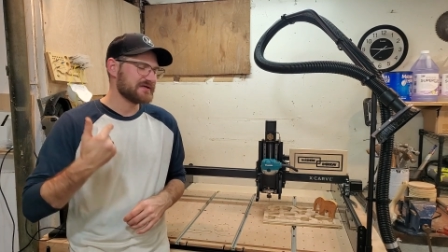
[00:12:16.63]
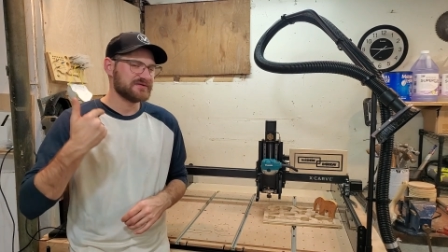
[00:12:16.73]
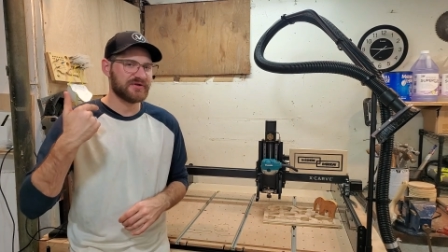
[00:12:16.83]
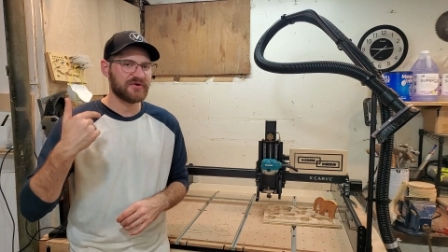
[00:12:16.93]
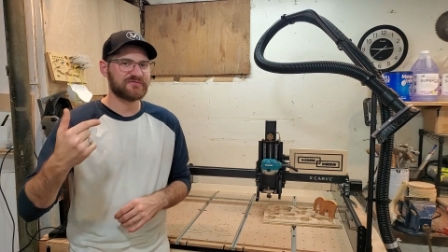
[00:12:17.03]

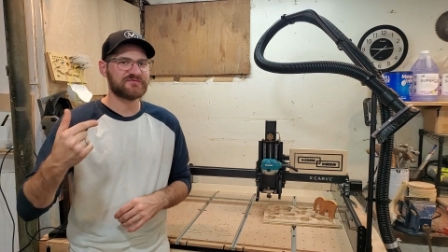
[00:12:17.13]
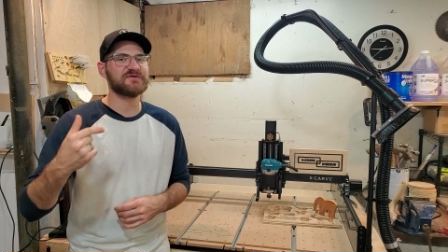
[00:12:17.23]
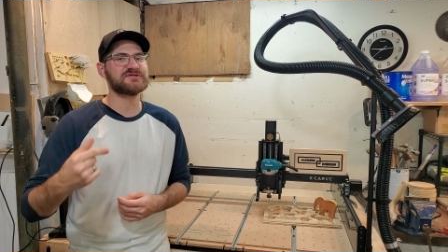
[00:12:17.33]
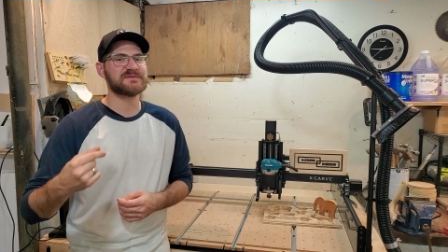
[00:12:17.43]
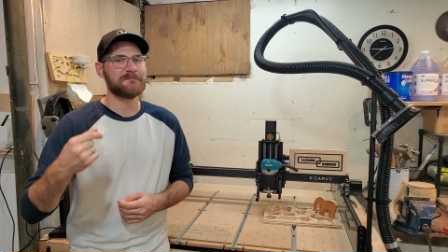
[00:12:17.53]
no,
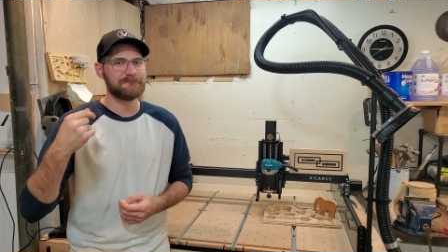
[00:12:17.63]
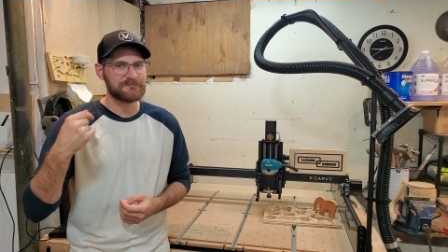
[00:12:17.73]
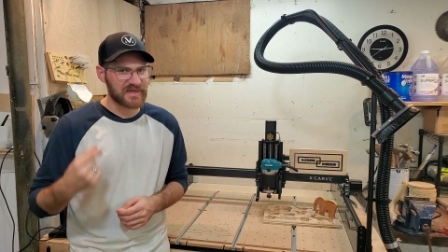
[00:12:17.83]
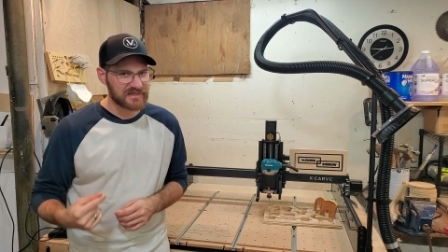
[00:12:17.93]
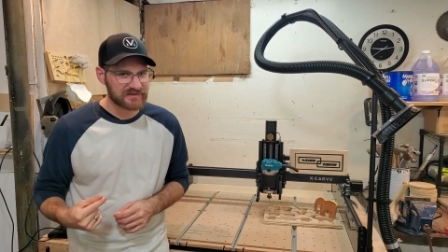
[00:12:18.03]
first
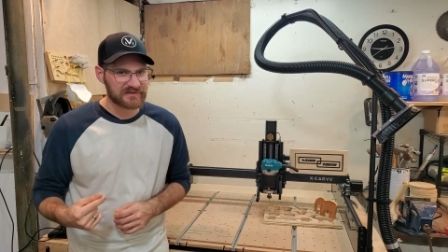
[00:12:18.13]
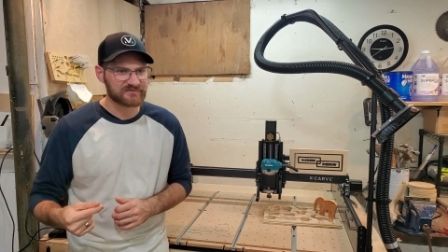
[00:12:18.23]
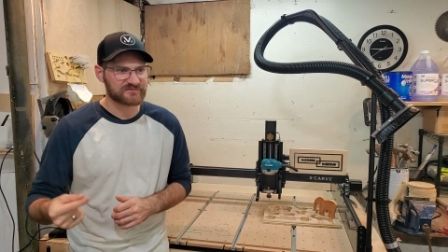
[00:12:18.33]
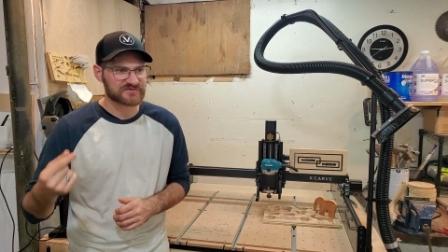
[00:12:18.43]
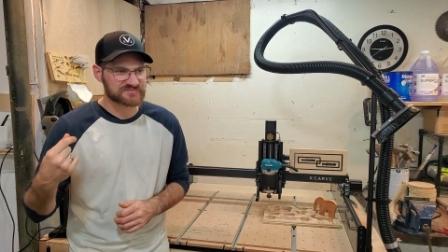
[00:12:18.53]
make
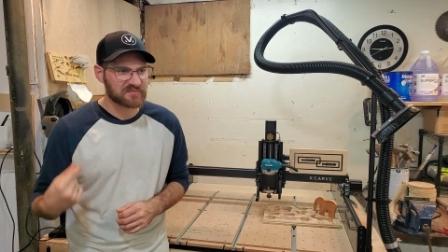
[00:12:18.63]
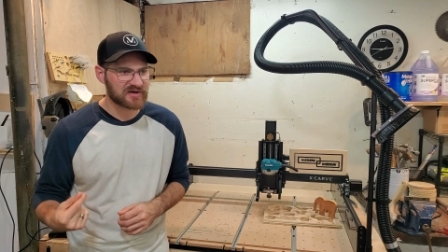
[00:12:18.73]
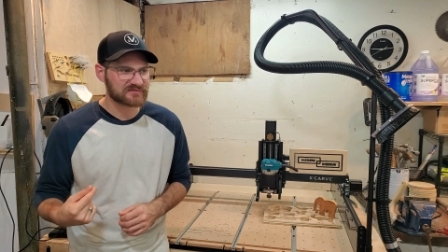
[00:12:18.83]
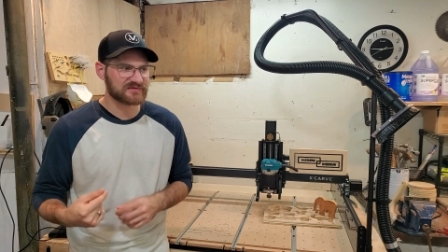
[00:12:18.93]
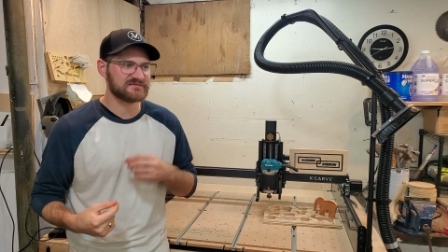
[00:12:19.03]
it, first
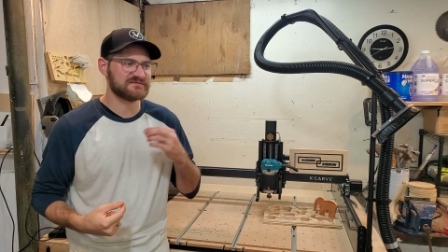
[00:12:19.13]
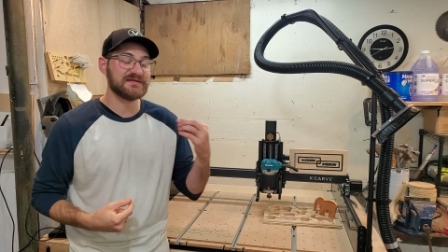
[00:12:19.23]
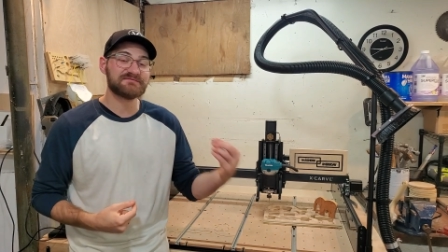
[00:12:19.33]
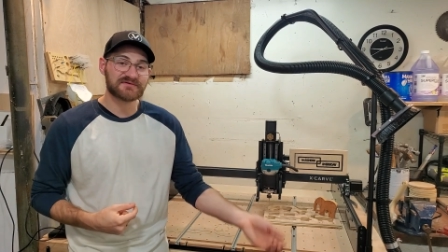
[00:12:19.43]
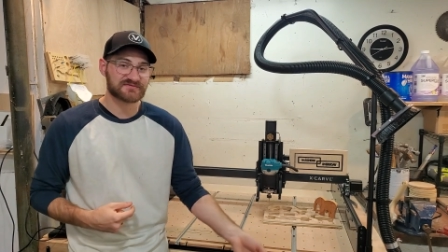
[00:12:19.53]
model it, see
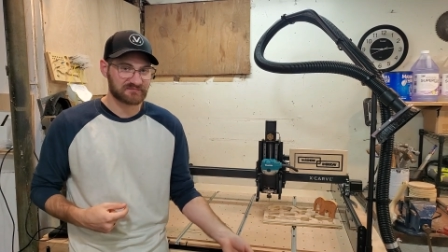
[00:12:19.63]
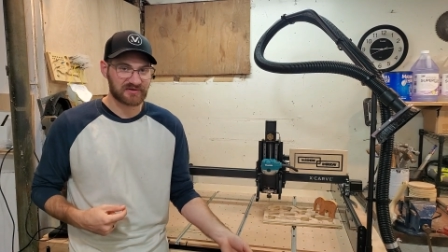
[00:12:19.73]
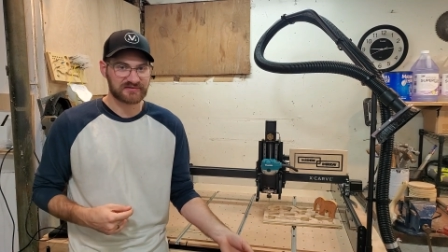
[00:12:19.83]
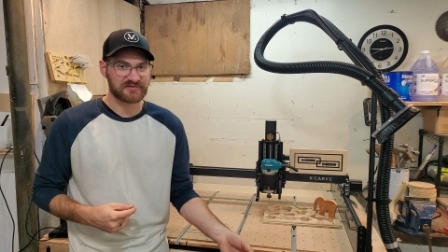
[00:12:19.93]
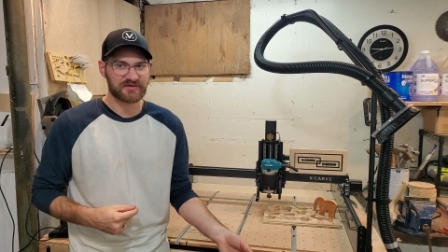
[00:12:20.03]
if there's a
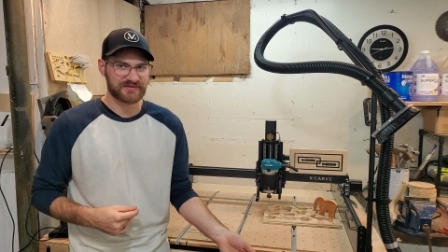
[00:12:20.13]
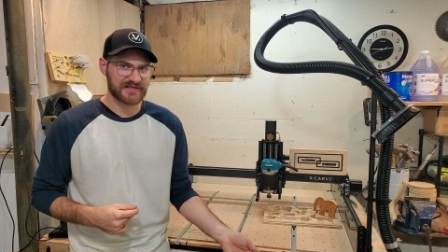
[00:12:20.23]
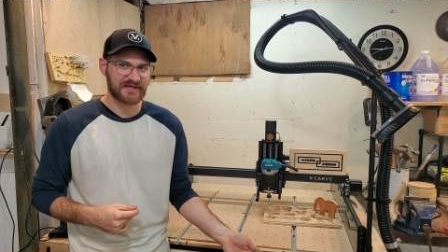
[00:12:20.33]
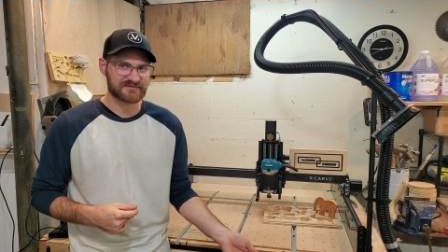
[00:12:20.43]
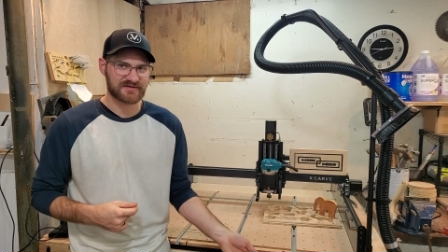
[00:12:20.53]
model already
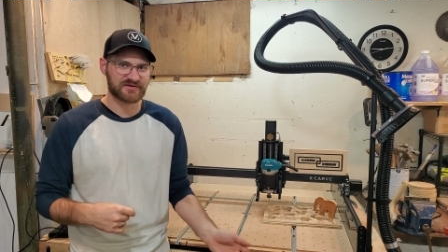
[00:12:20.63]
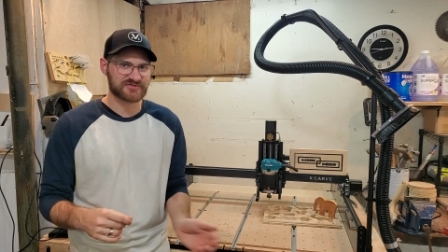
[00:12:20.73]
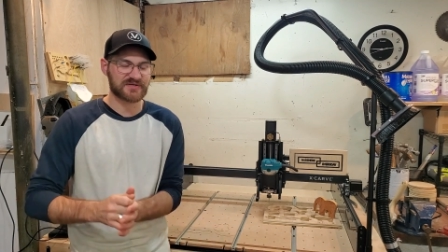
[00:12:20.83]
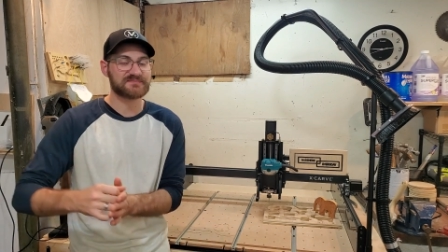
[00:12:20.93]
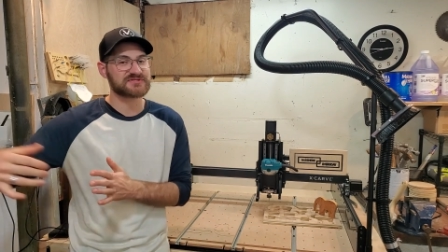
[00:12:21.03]
out there to
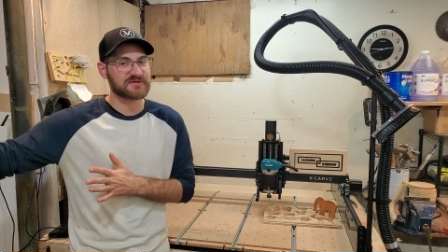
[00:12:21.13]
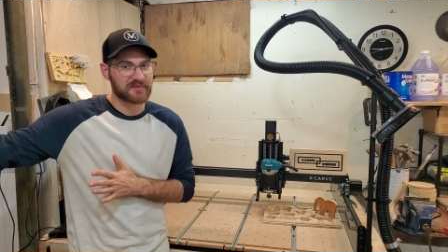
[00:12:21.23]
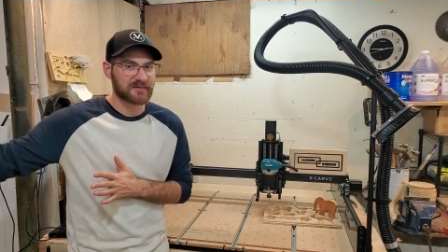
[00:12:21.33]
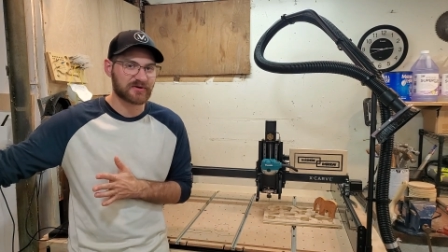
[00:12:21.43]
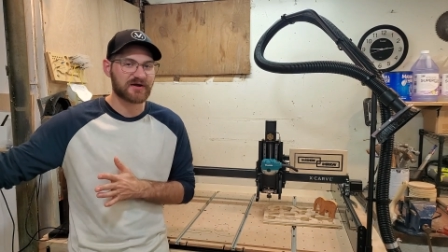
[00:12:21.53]
jumpstart
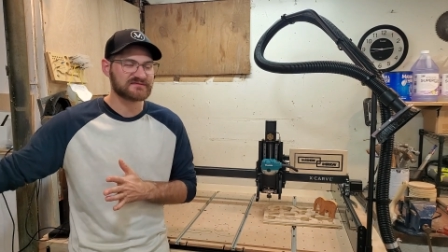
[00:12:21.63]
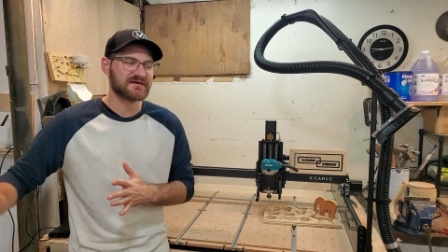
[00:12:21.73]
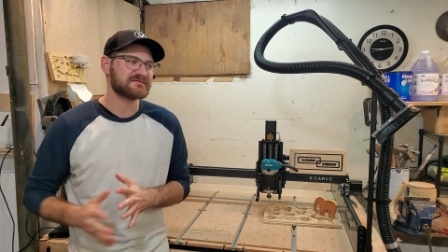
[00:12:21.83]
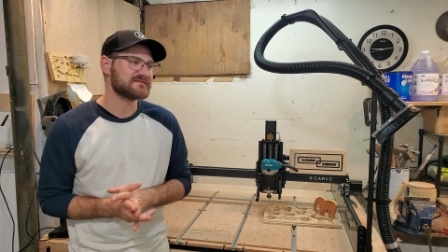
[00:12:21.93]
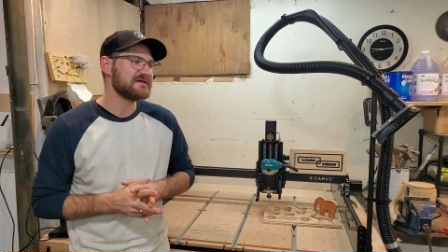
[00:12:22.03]
my
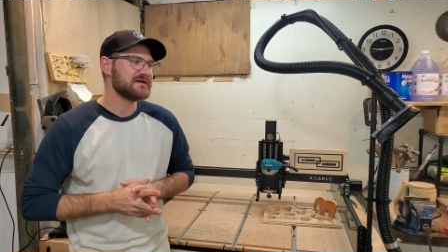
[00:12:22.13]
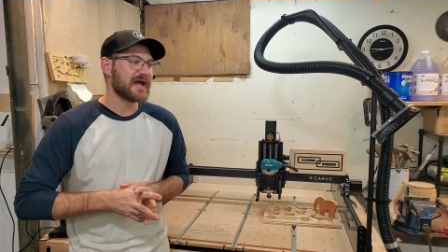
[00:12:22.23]
process,